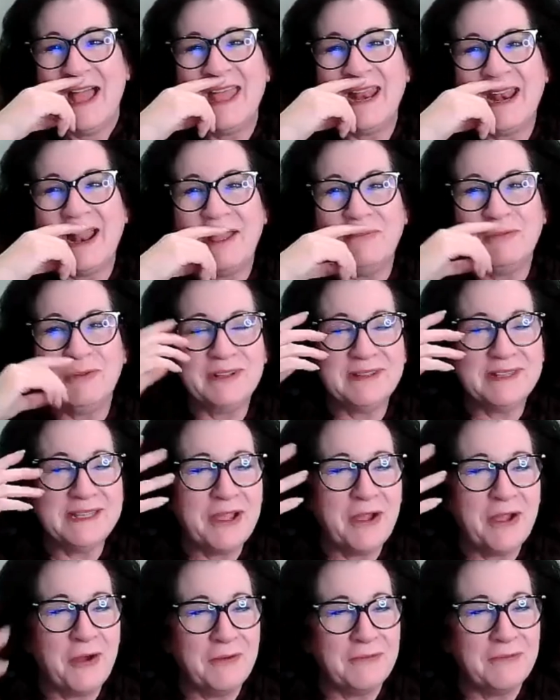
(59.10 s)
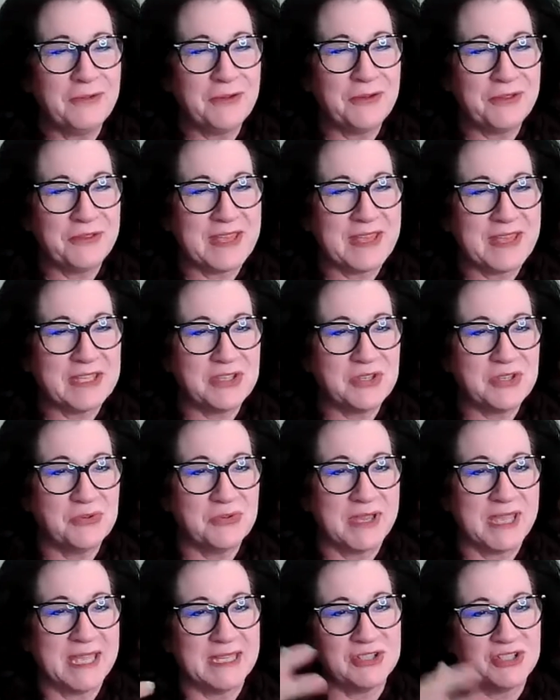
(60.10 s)
And I'm really hopeful that
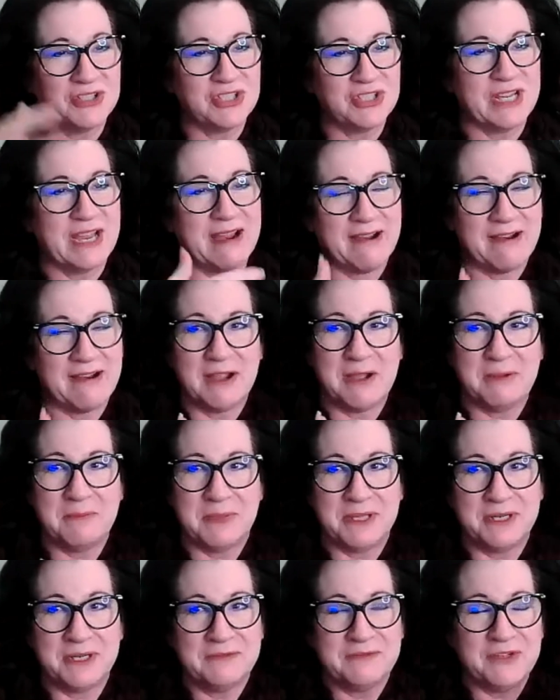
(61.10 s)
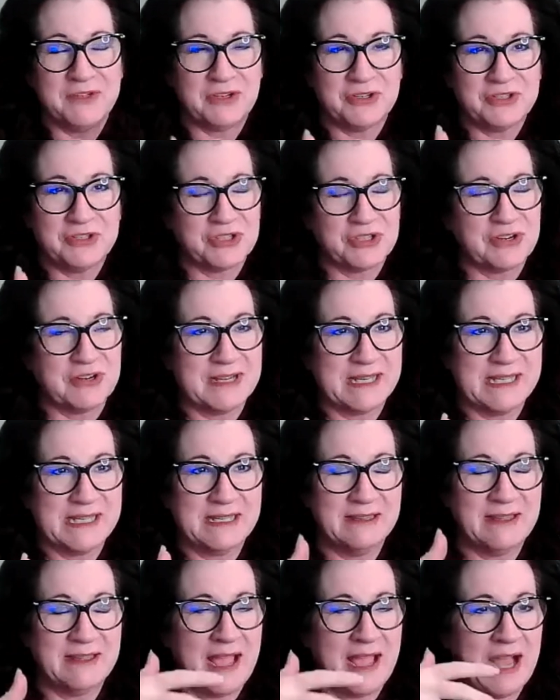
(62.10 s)
you can share a bit of your
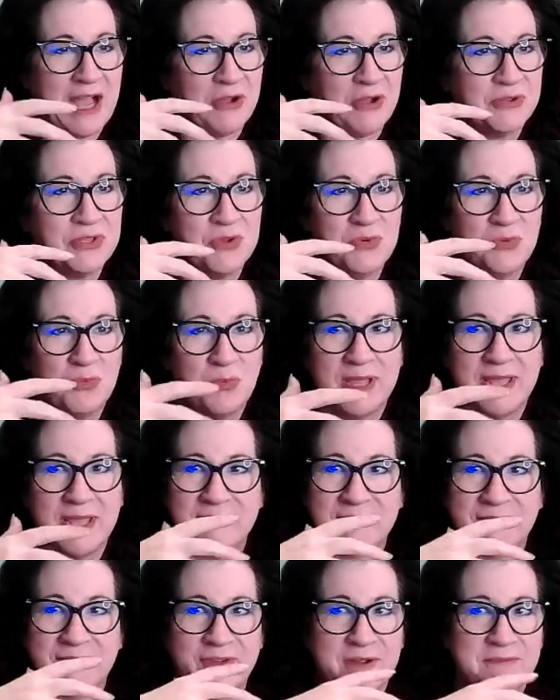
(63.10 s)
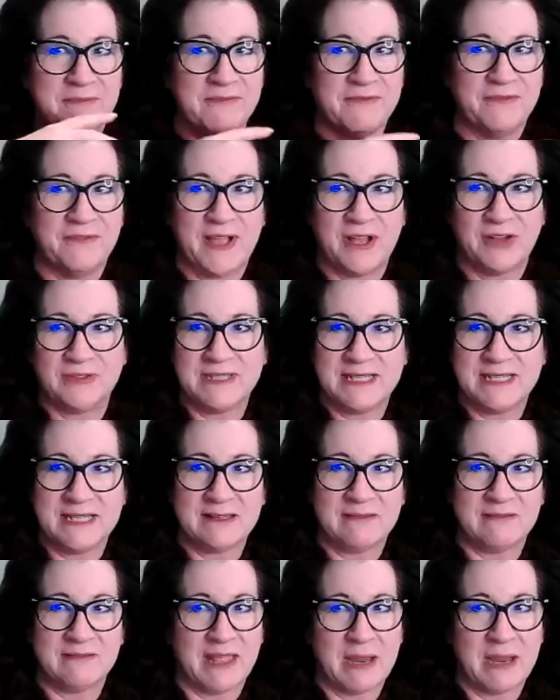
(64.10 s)
journey, how you went from
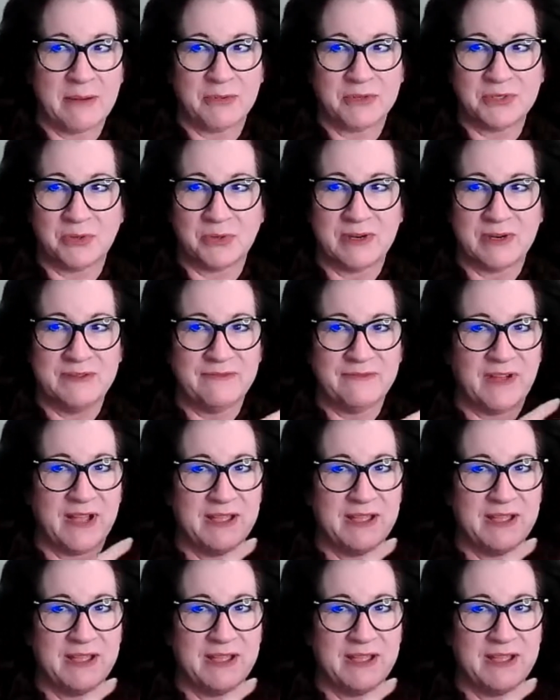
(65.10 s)
founding Laboratory